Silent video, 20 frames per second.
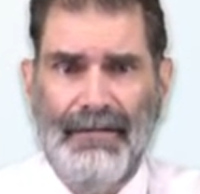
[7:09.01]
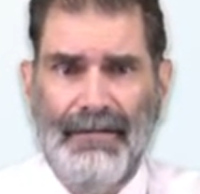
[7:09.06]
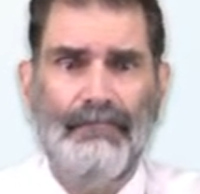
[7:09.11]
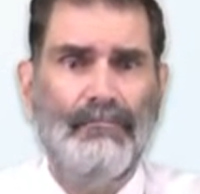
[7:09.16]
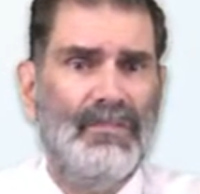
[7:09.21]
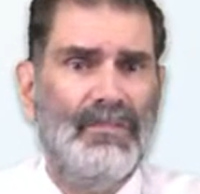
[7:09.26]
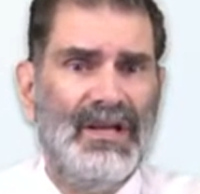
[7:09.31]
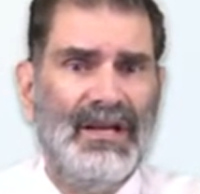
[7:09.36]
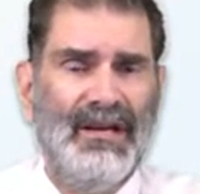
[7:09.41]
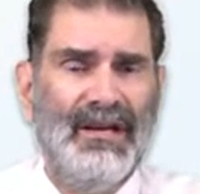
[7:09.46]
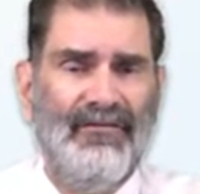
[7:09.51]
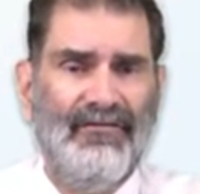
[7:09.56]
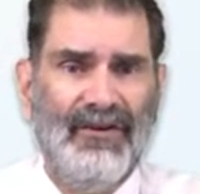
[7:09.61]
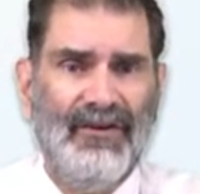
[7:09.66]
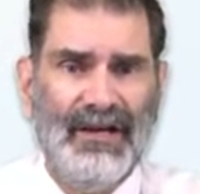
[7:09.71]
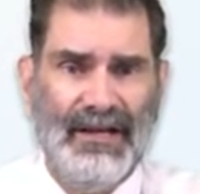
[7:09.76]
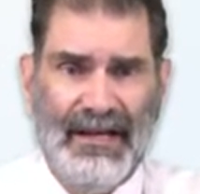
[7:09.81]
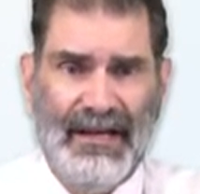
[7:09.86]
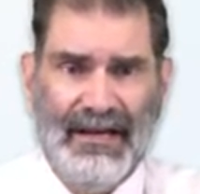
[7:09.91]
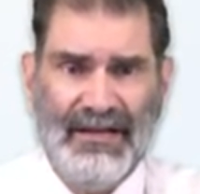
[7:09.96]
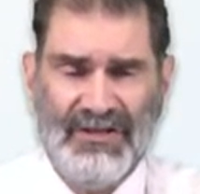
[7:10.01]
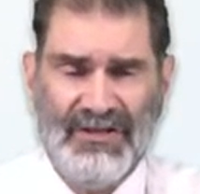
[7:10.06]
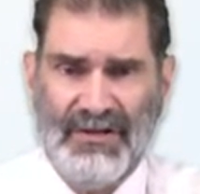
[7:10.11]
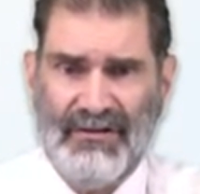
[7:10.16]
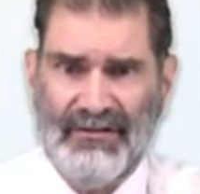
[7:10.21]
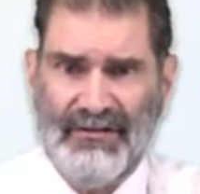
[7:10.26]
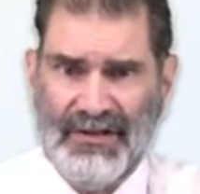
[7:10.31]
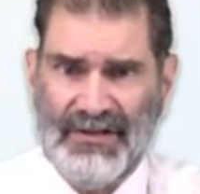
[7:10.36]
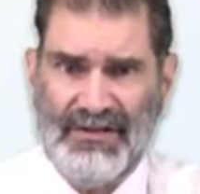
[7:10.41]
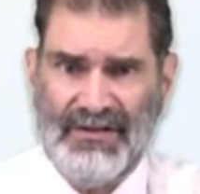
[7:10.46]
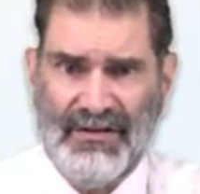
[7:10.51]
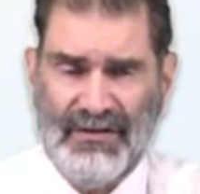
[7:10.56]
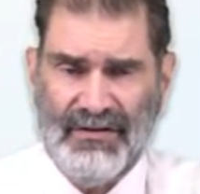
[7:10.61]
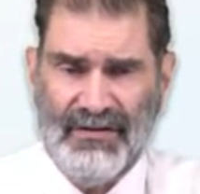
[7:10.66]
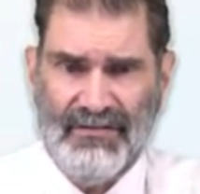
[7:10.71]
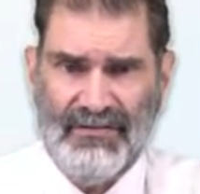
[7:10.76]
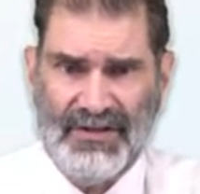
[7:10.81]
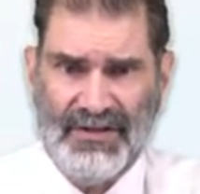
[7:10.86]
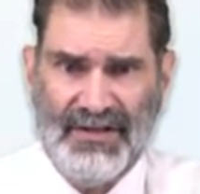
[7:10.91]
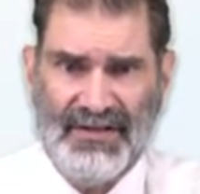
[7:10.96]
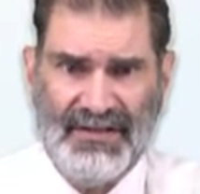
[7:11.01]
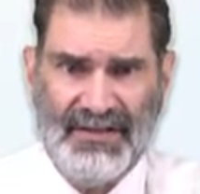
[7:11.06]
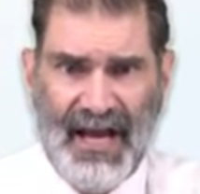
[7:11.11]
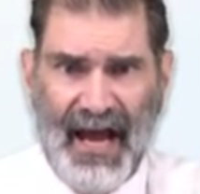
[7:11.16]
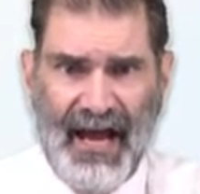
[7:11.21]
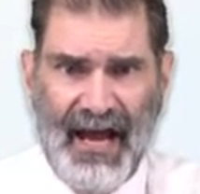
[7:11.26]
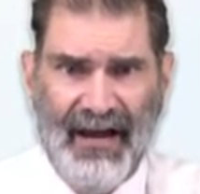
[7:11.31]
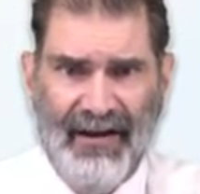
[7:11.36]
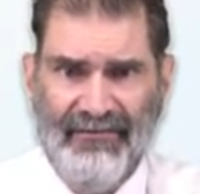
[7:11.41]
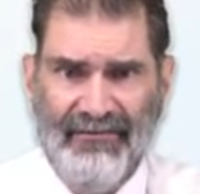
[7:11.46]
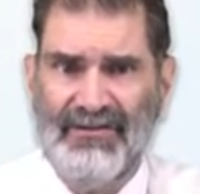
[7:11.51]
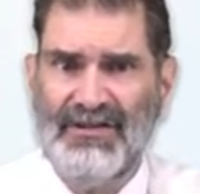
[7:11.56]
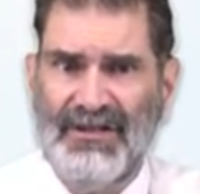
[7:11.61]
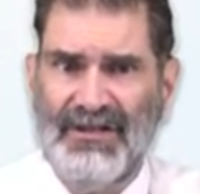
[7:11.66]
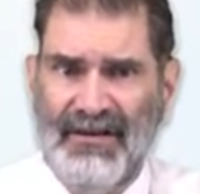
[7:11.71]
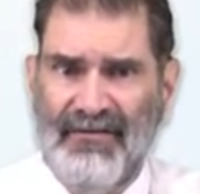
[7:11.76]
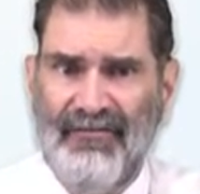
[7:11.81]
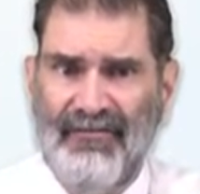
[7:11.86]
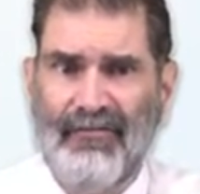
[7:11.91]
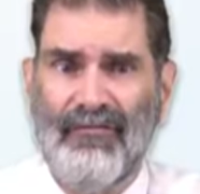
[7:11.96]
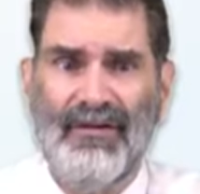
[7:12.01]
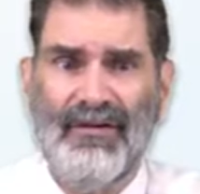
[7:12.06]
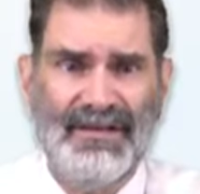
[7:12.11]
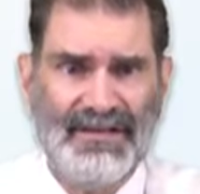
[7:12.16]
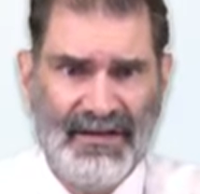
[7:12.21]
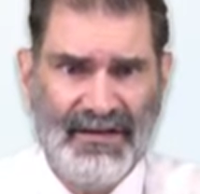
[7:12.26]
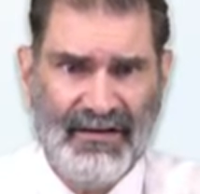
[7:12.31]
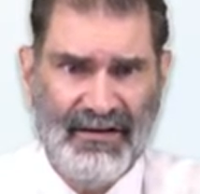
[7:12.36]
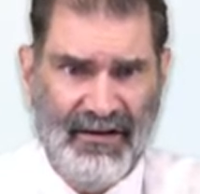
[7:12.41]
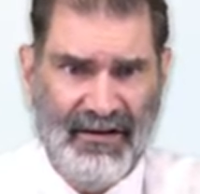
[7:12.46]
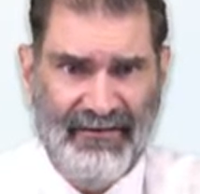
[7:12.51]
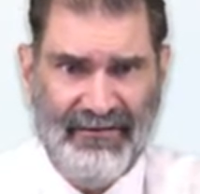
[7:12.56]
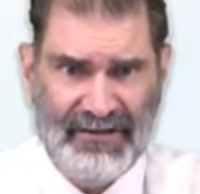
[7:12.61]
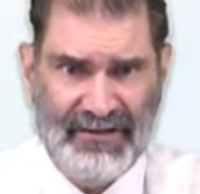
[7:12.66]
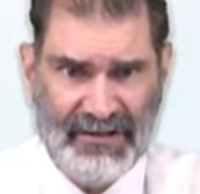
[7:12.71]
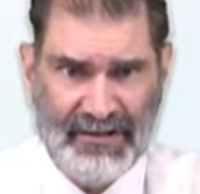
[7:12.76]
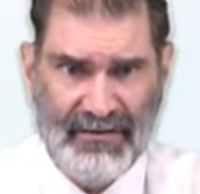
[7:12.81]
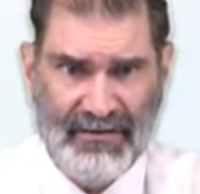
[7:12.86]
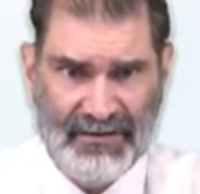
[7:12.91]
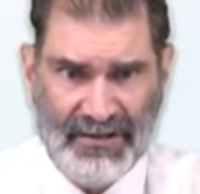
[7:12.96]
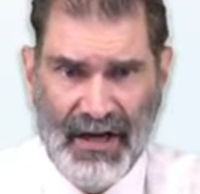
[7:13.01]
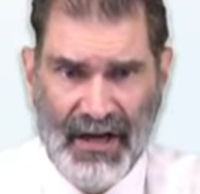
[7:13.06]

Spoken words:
Many financial institutions have chief risk officers.